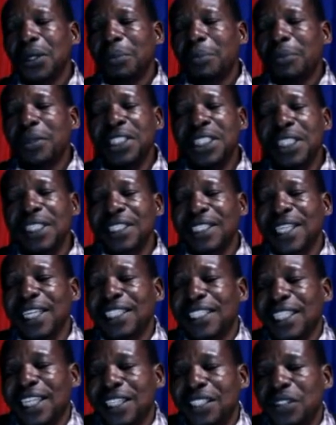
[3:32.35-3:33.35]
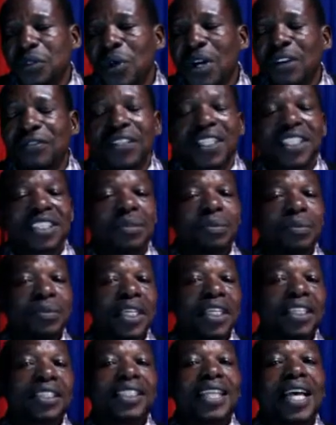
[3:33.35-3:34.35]
most researchers who have
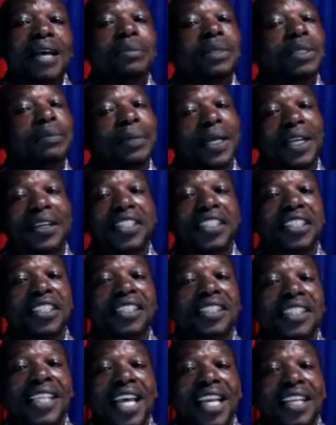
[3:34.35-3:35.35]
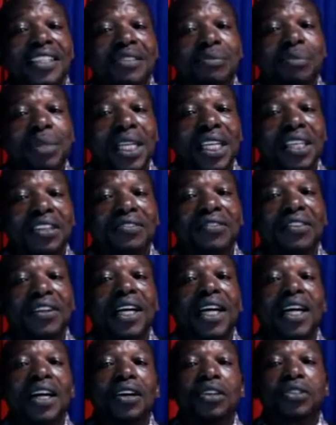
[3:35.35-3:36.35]
examined parenting styles believe
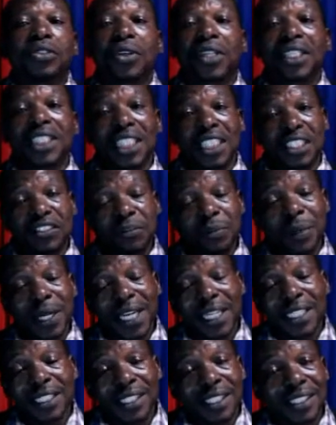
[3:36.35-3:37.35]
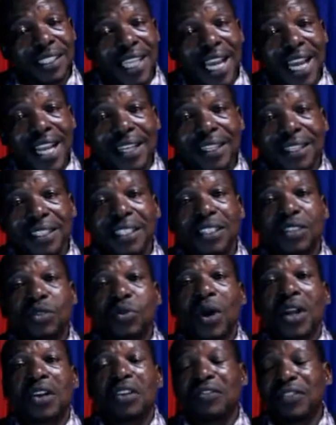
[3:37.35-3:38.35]
authoritative parenting style is
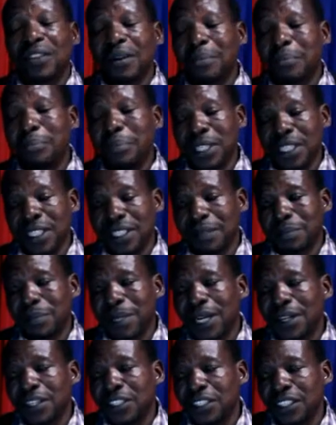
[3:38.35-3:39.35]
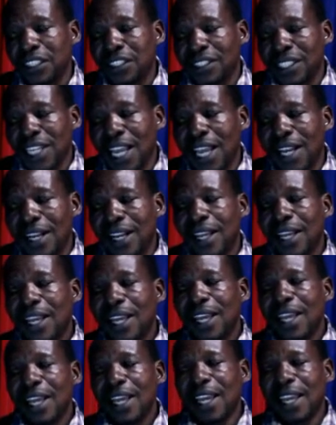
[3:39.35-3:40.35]
one of the best parenting style
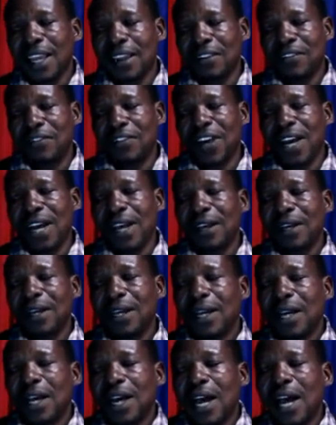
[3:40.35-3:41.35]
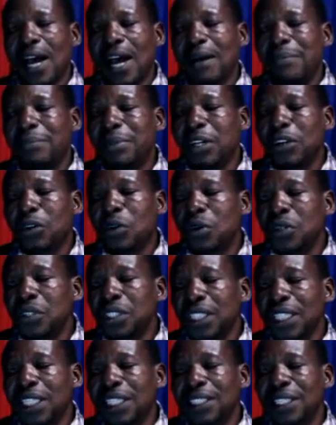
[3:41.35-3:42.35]
ever, because